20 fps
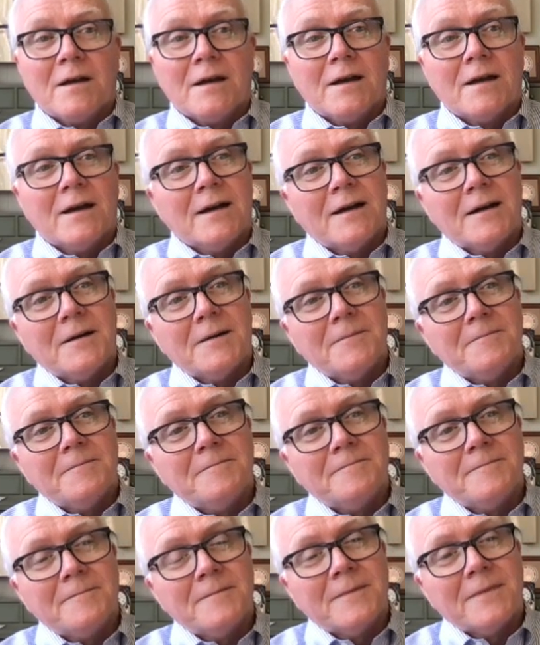
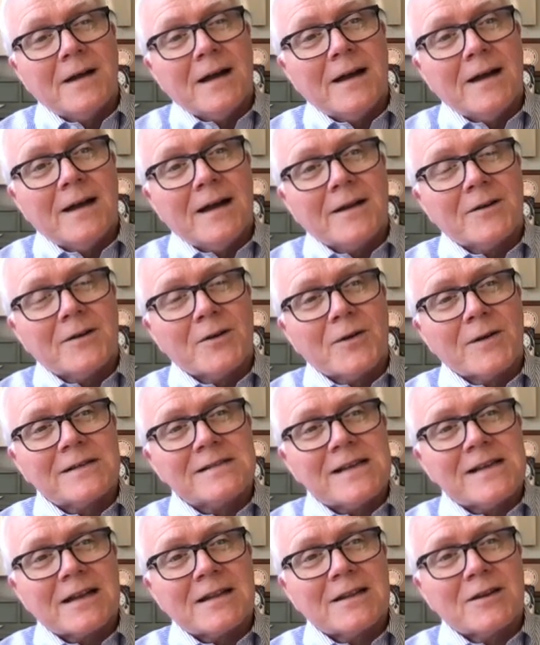I don't know
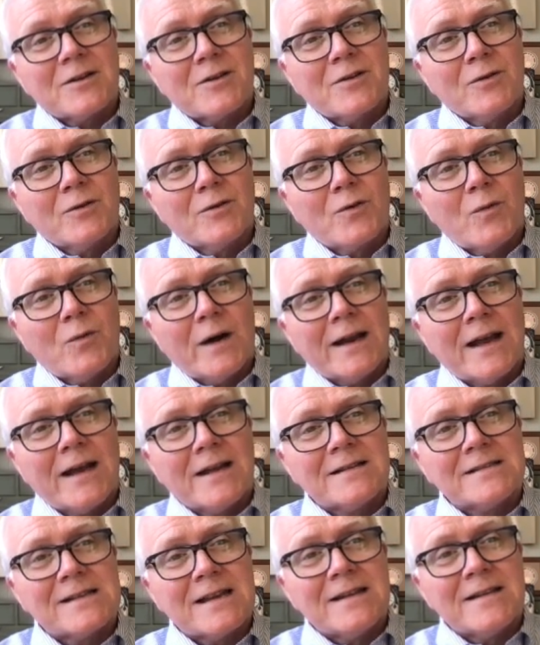exactly quite how
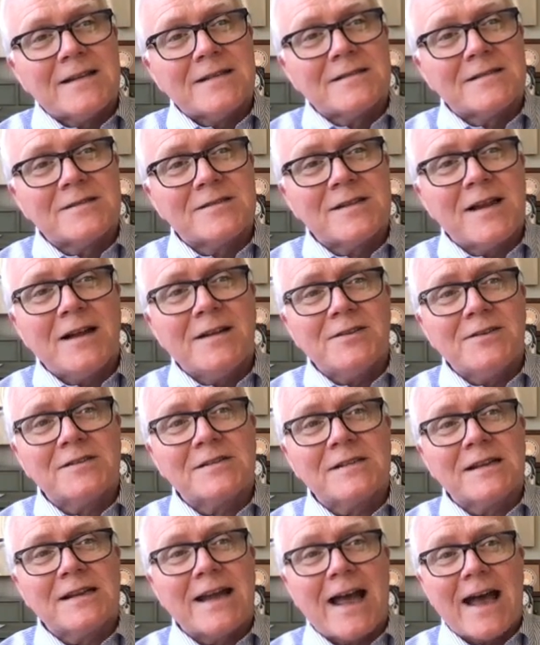to say this. It's not
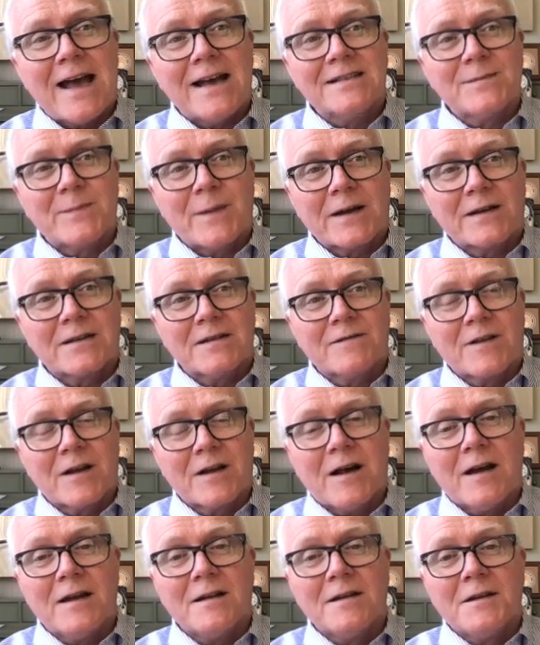just an aspect of
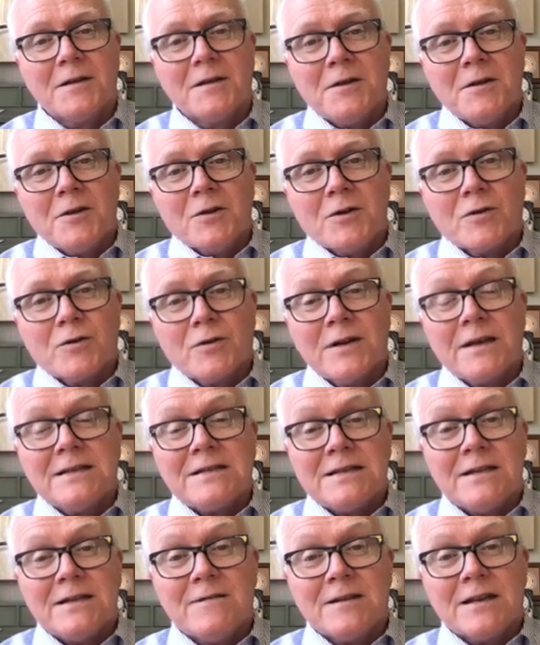God.
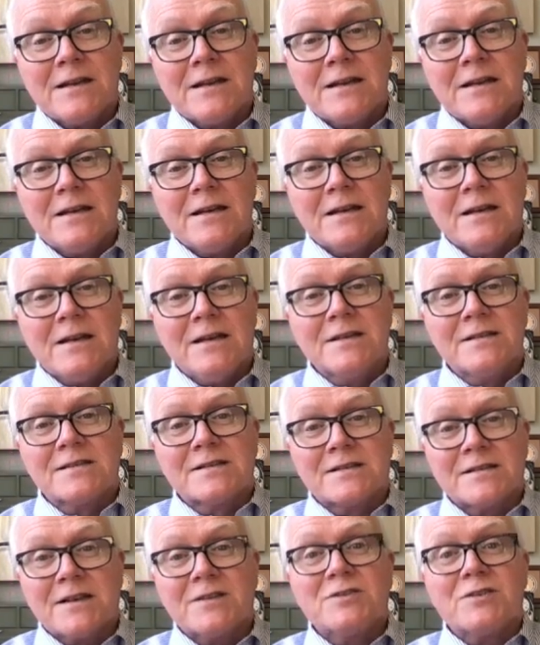Creativity
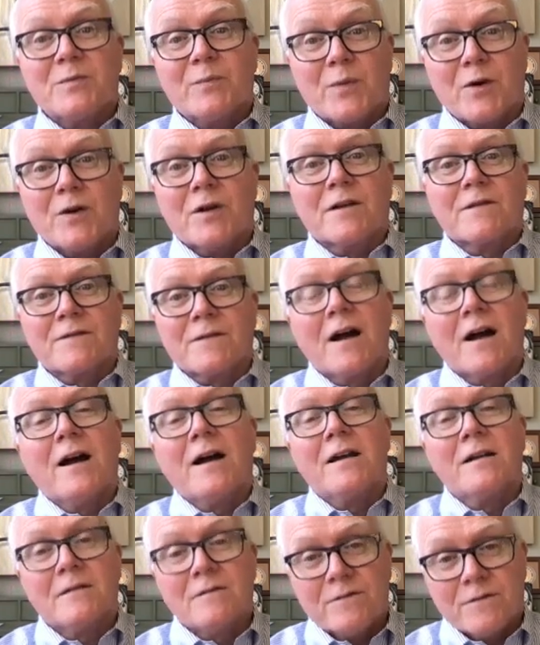is such a part of
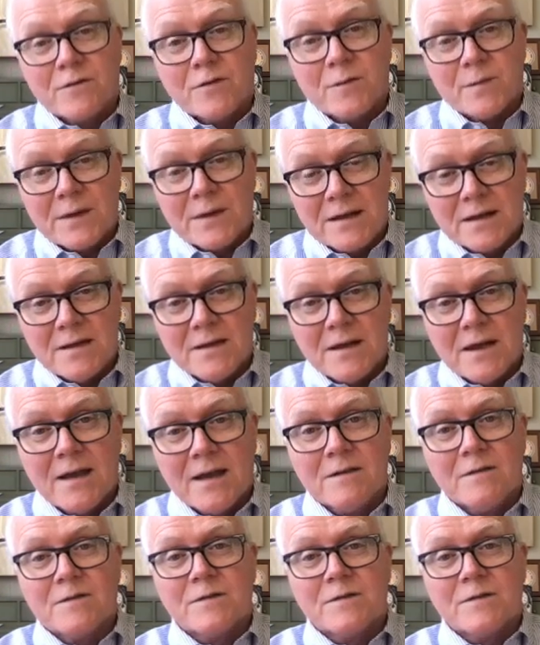God for me, and